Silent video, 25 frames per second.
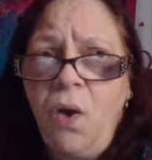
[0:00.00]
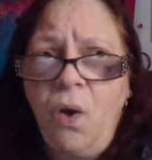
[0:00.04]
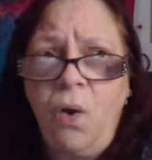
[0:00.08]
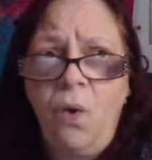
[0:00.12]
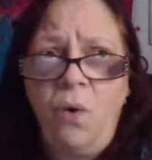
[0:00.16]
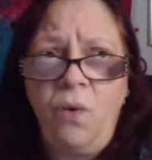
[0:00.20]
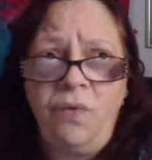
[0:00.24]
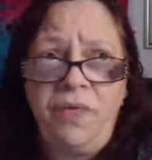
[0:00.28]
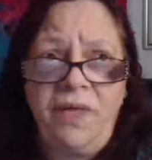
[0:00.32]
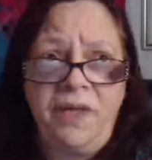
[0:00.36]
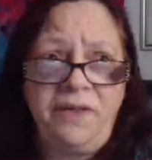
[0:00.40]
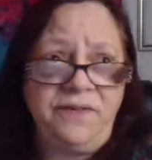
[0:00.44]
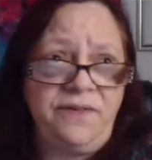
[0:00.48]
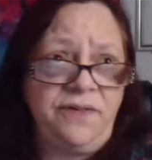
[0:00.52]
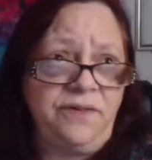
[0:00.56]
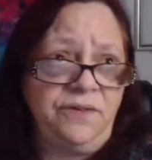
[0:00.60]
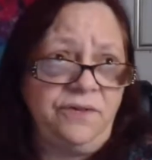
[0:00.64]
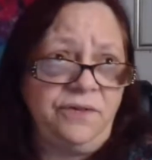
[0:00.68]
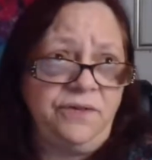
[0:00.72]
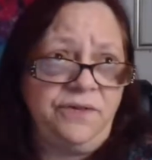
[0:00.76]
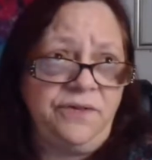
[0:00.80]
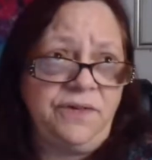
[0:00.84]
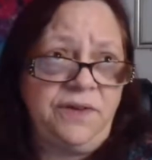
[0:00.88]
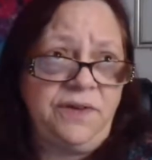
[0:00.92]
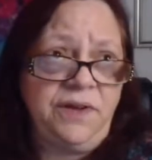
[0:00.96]
Oh, that's
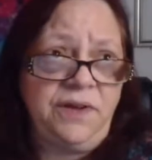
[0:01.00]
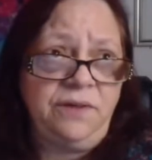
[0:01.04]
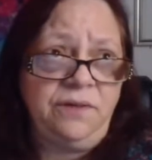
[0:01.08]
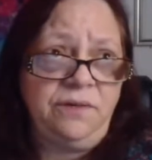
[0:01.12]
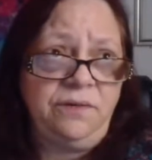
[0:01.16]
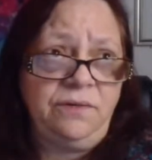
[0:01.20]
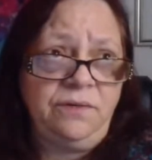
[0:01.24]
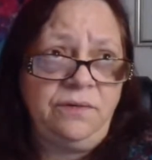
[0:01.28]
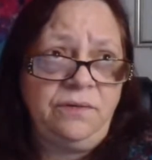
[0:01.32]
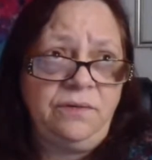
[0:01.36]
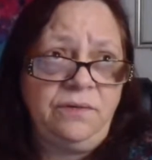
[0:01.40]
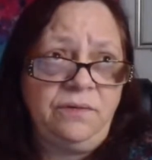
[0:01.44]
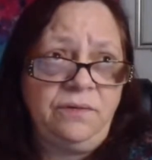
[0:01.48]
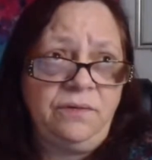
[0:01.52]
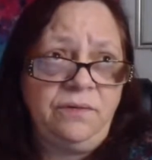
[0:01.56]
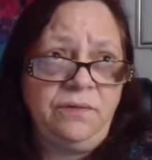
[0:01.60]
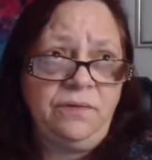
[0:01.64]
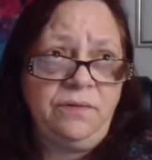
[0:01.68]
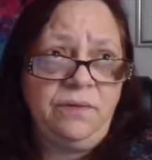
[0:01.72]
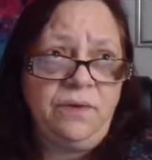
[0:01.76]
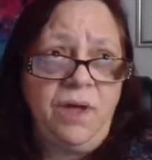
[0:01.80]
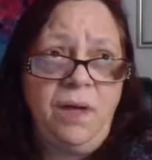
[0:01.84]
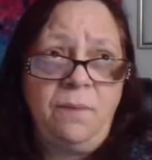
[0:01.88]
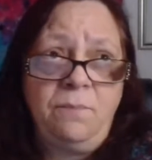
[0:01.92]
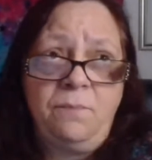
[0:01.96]
interesting.
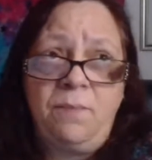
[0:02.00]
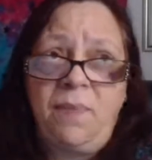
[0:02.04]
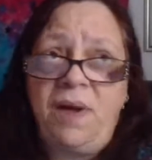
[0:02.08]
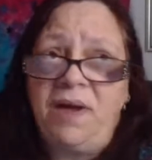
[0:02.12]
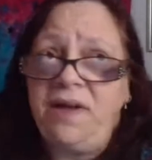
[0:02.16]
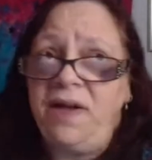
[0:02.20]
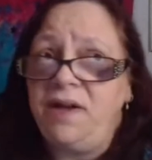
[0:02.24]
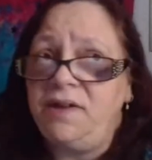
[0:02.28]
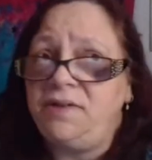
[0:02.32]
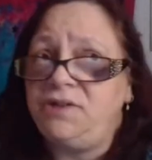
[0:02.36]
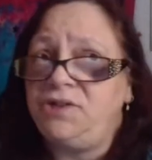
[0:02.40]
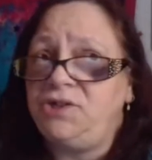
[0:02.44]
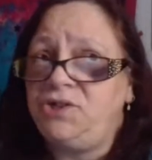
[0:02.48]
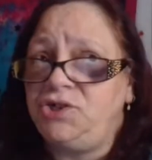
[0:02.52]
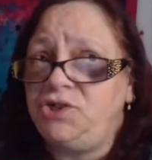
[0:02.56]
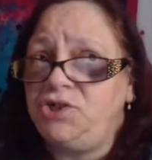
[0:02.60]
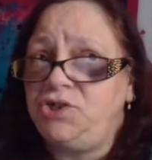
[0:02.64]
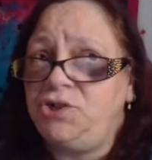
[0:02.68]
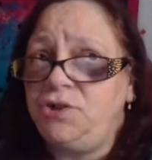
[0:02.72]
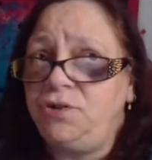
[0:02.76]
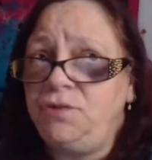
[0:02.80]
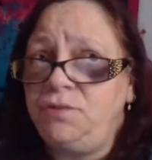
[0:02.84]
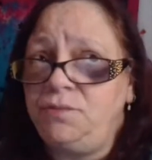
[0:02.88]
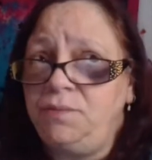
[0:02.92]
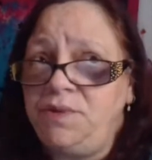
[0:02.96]
My guys just
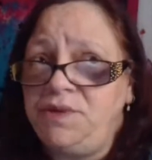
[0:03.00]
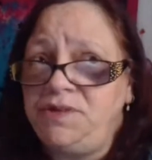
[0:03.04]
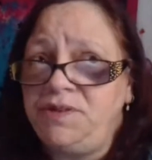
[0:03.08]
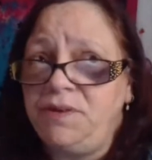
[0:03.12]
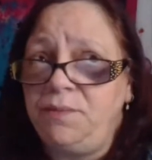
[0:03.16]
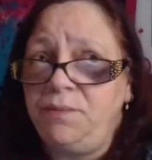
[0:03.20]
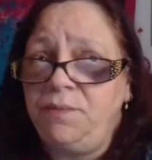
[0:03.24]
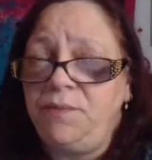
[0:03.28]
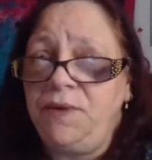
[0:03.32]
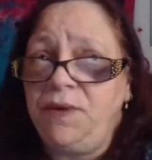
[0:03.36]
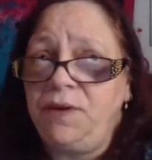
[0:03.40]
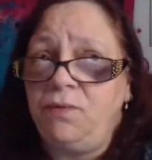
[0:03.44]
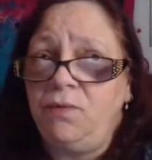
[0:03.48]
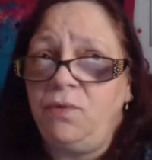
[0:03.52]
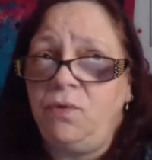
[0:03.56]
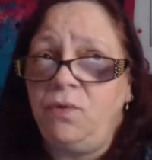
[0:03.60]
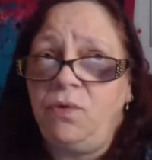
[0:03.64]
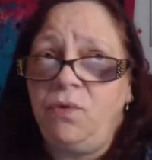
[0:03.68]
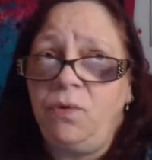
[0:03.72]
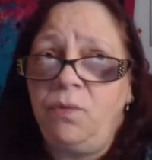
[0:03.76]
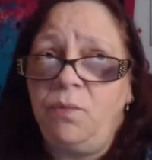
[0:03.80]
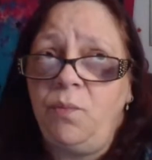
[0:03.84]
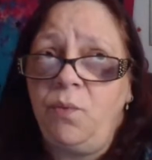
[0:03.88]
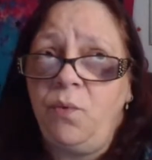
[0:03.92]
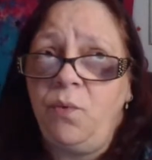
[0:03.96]
showed me something.
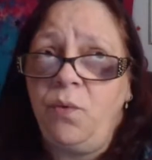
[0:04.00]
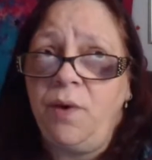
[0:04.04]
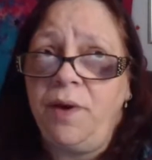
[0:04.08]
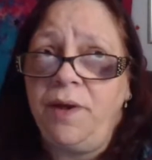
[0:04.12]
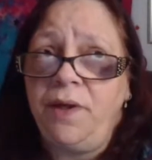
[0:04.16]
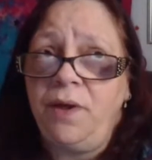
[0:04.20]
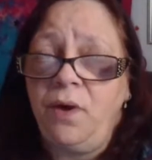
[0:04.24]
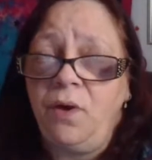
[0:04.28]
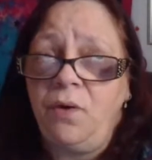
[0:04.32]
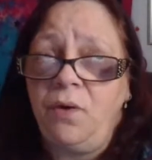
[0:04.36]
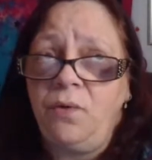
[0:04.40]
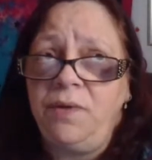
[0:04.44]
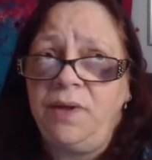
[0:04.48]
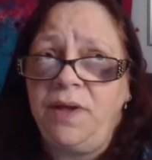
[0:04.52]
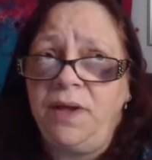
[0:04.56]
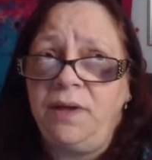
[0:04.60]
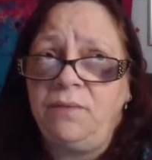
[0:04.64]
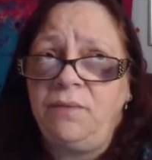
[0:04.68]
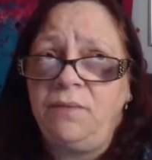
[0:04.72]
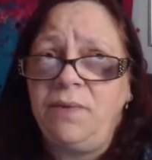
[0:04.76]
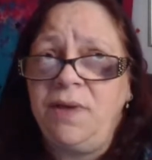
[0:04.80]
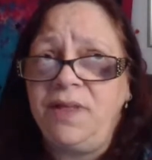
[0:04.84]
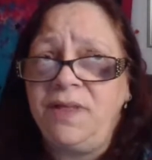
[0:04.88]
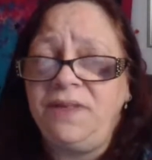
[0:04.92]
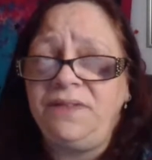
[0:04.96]
Oh boy. Okay.
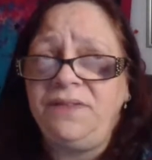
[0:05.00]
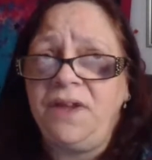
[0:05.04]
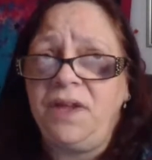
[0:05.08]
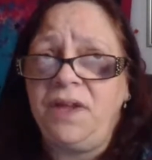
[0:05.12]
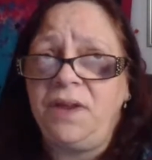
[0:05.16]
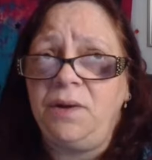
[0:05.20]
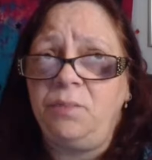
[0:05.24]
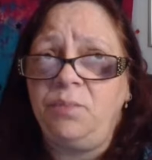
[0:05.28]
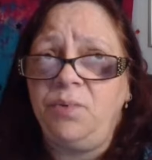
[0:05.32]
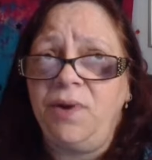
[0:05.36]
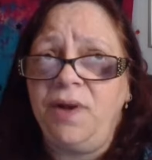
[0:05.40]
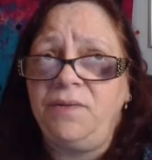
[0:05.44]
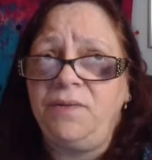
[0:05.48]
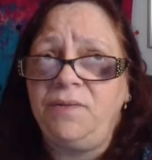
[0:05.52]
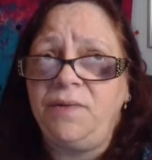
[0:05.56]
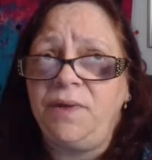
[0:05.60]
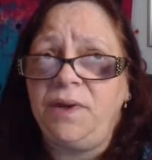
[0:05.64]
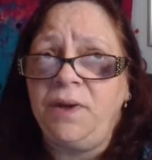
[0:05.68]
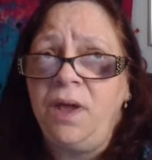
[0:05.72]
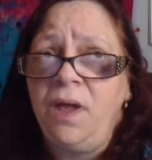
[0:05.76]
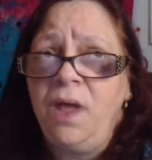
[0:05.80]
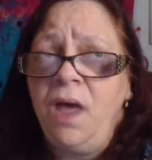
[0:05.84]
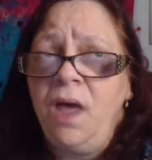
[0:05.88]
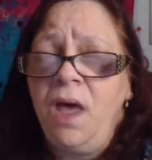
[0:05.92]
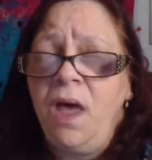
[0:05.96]
Well, that's kind of private.
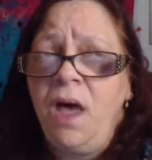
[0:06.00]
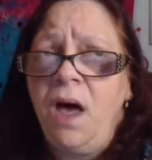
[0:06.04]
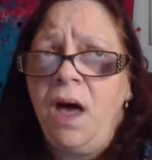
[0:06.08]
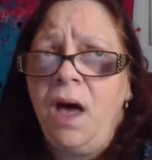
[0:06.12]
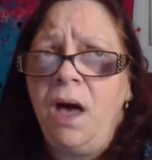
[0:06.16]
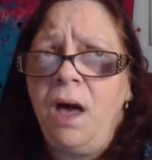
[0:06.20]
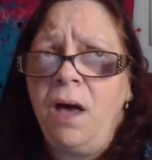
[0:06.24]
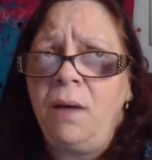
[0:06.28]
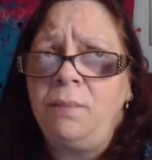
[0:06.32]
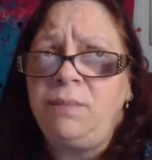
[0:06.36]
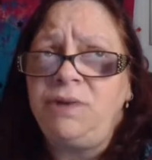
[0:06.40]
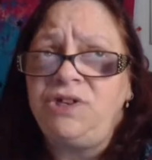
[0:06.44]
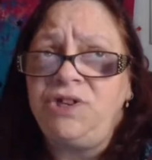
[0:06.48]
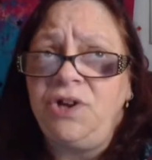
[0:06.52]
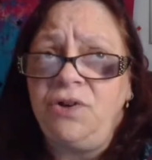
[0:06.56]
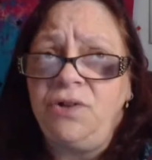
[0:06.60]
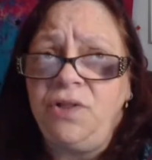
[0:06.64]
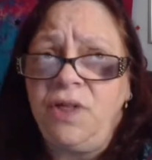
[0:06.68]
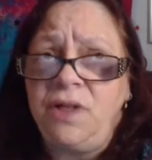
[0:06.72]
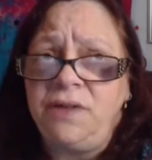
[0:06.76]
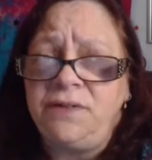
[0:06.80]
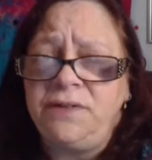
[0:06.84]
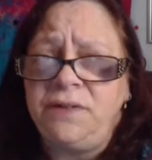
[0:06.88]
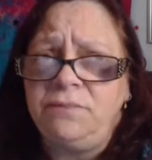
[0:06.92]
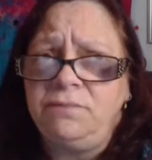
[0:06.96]
Michelle
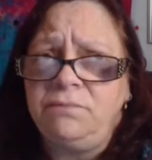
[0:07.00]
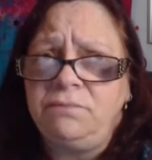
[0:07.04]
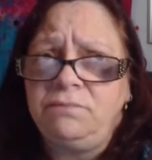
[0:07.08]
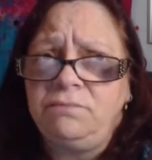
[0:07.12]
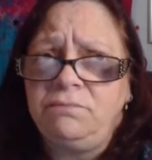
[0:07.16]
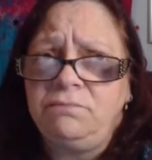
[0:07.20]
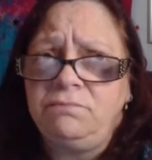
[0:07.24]
Clausen.